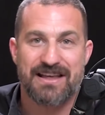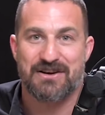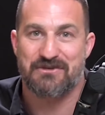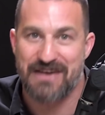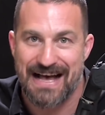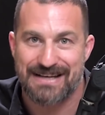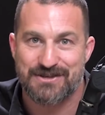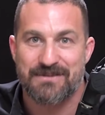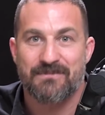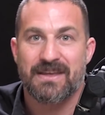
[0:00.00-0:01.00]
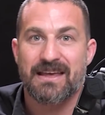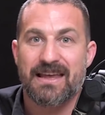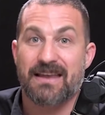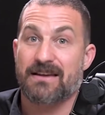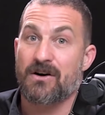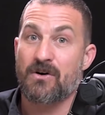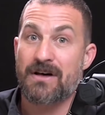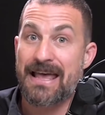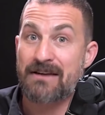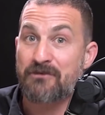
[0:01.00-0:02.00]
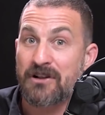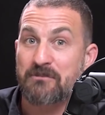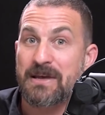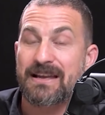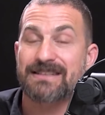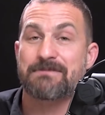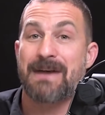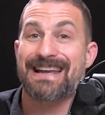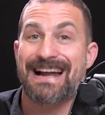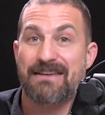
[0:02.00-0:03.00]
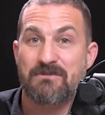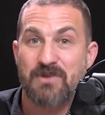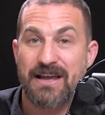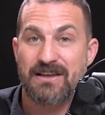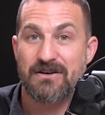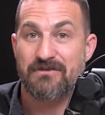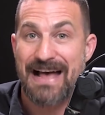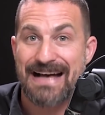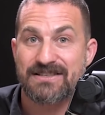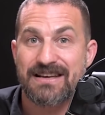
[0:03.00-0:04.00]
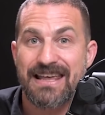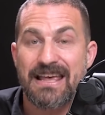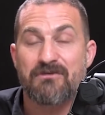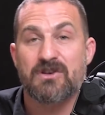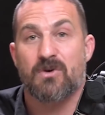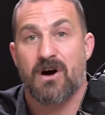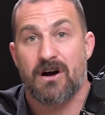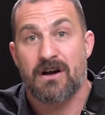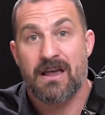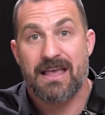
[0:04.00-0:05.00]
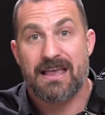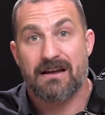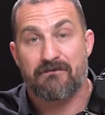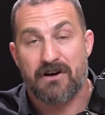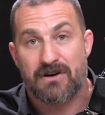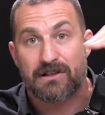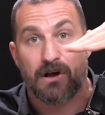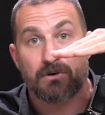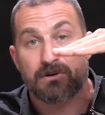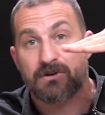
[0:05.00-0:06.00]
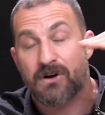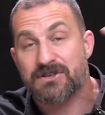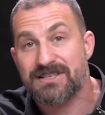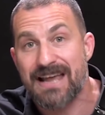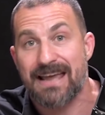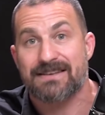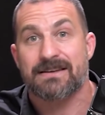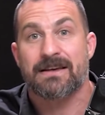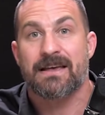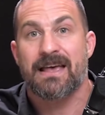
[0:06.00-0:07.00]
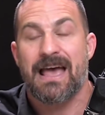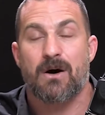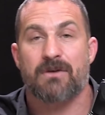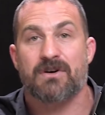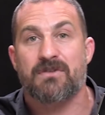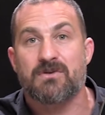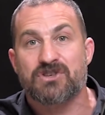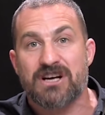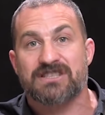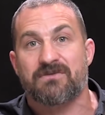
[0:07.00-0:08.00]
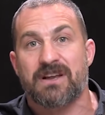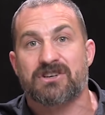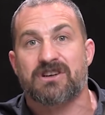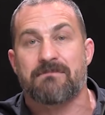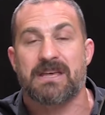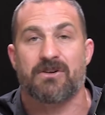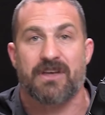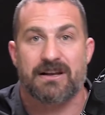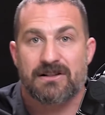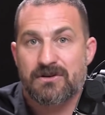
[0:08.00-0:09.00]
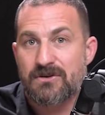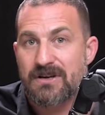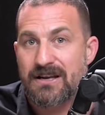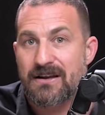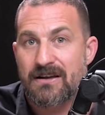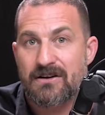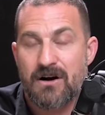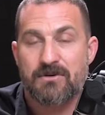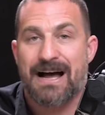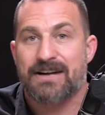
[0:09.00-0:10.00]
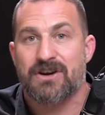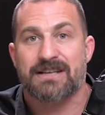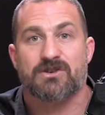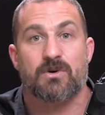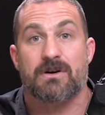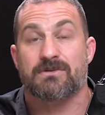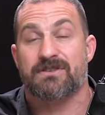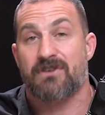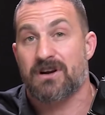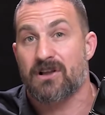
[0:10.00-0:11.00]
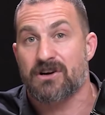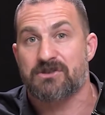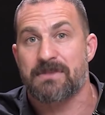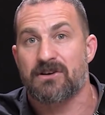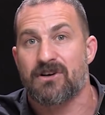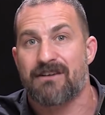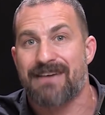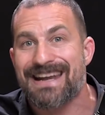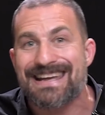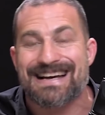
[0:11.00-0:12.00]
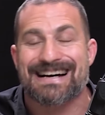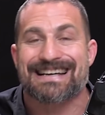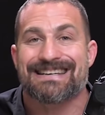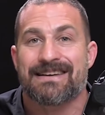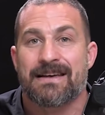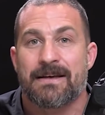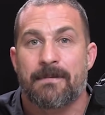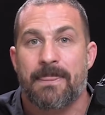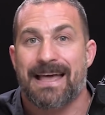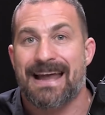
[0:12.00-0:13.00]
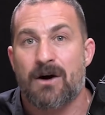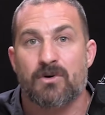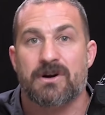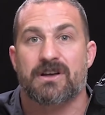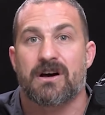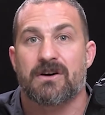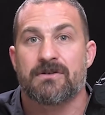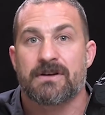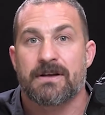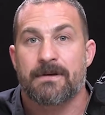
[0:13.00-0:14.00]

break your fast. Eating a whole handful of peanuts might not even break your fast if you are in a very low glucose state. However, if you just finished a meal that included carbohydrates or it was a very large meal of any kind an hour ago,